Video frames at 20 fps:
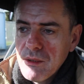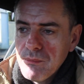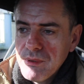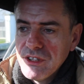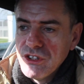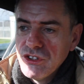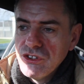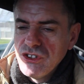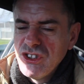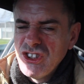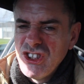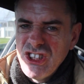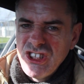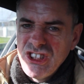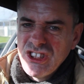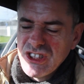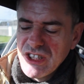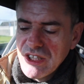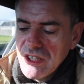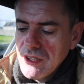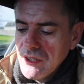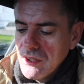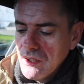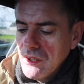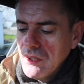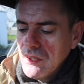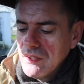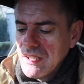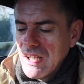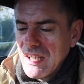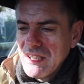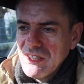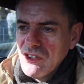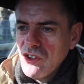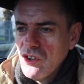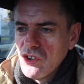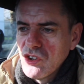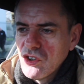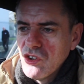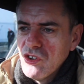a little bit cheesy.
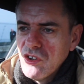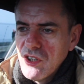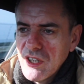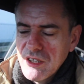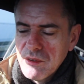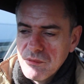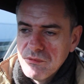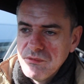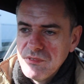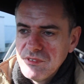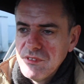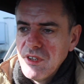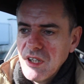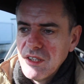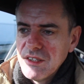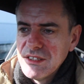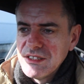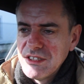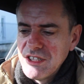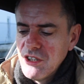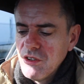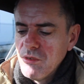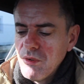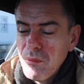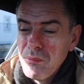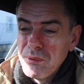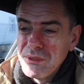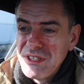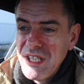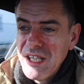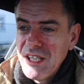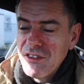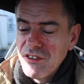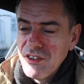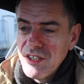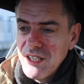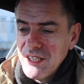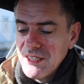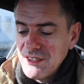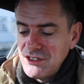That logo on the steering wheel
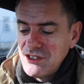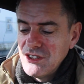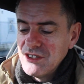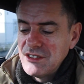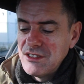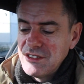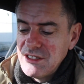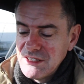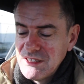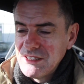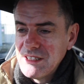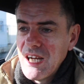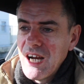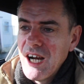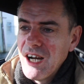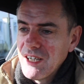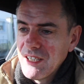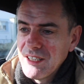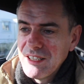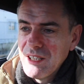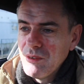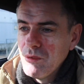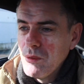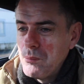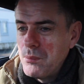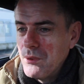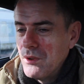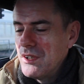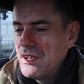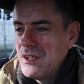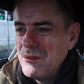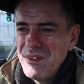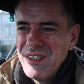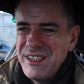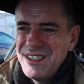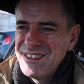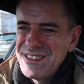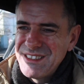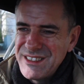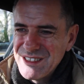particularly, it's just this target thing with Bullitt in a
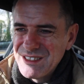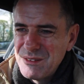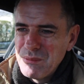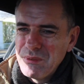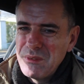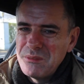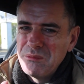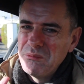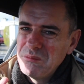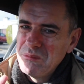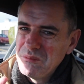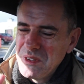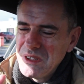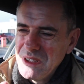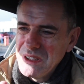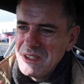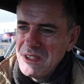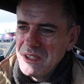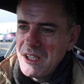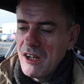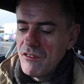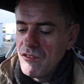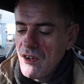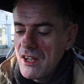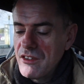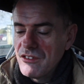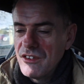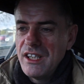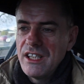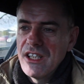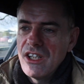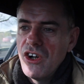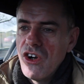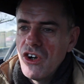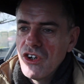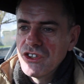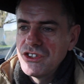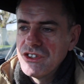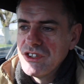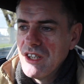minute. It's just a bit, I'd rather a
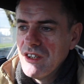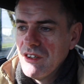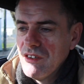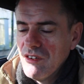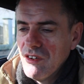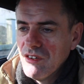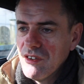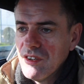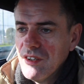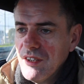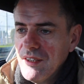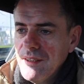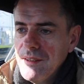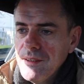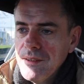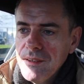little horse there, or